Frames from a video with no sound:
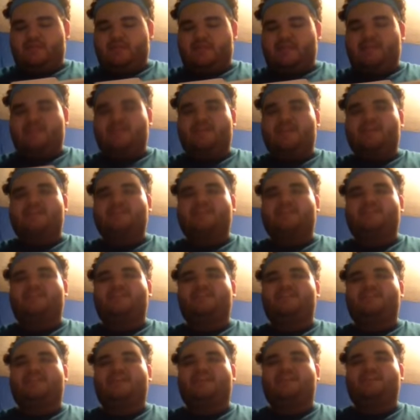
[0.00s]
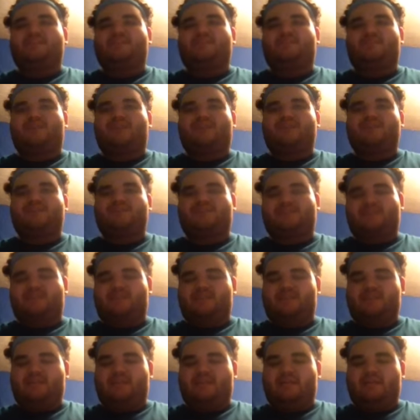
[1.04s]
I think Xavier's had some rest
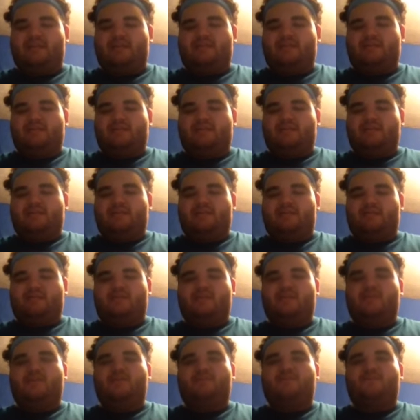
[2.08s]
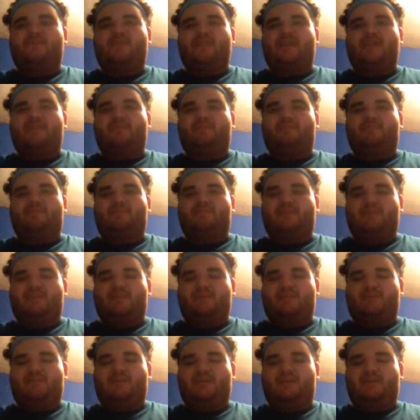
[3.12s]
to get over that
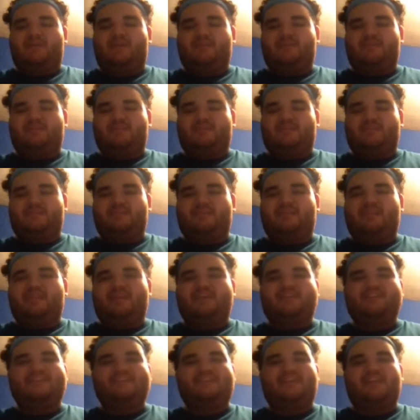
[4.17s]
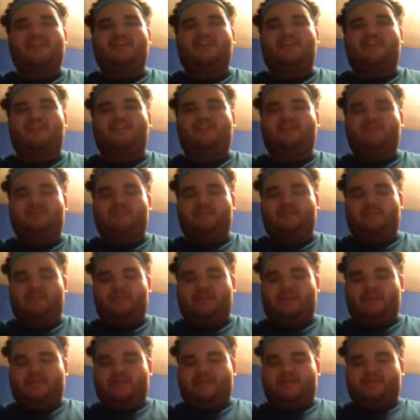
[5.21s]
Big East tournament loss to Seton Hall.
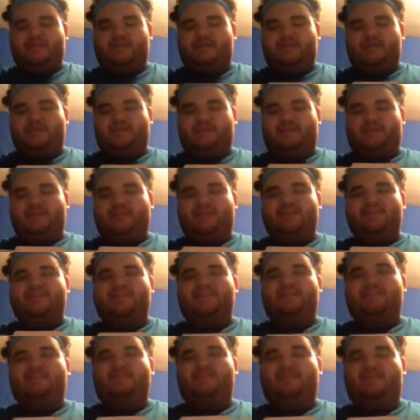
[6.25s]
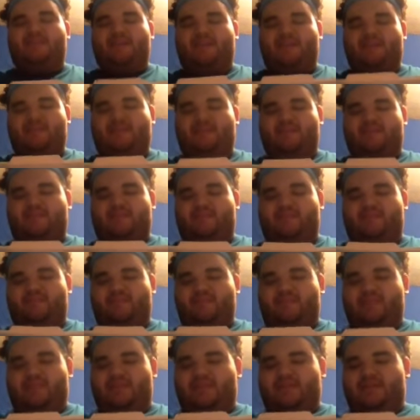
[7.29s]
I like Xavier to be ready in that one.
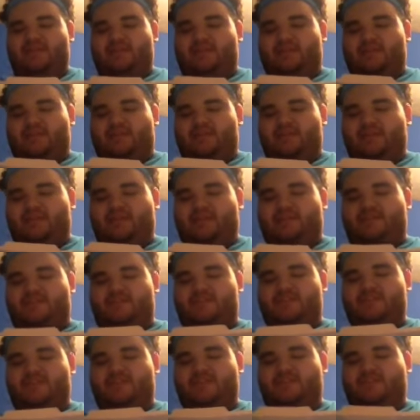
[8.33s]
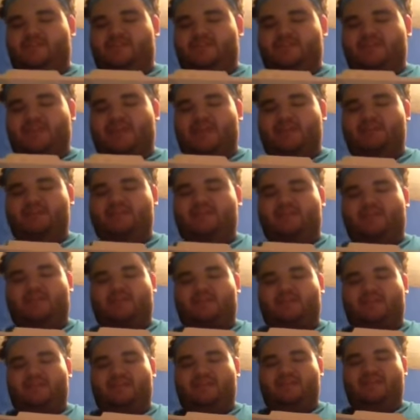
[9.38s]
Now, Virginia versus Hampton.
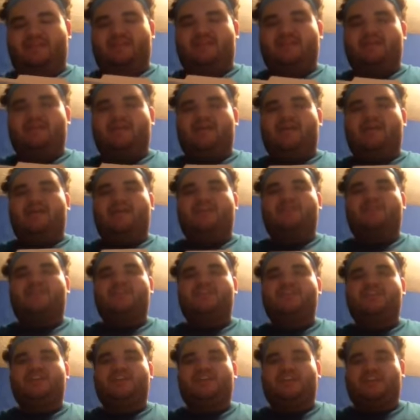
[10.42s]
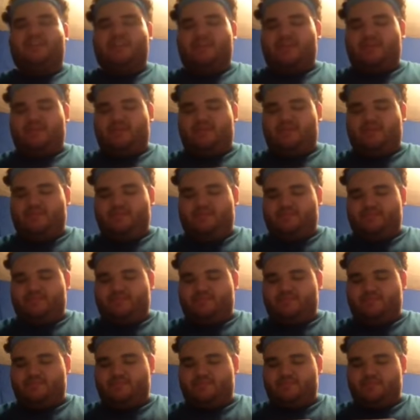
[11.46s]
I like Virginia in that one.
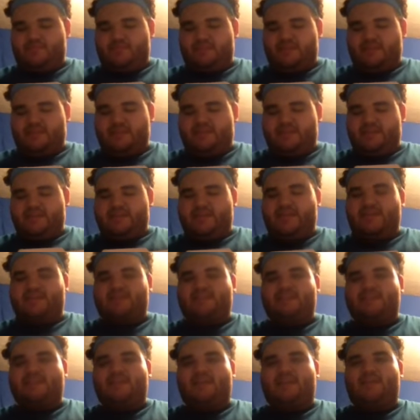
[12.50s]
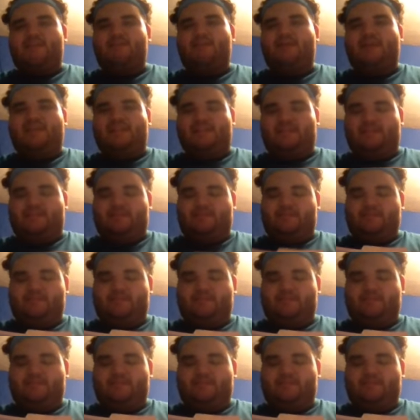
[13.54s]
Texas Tech and Butler.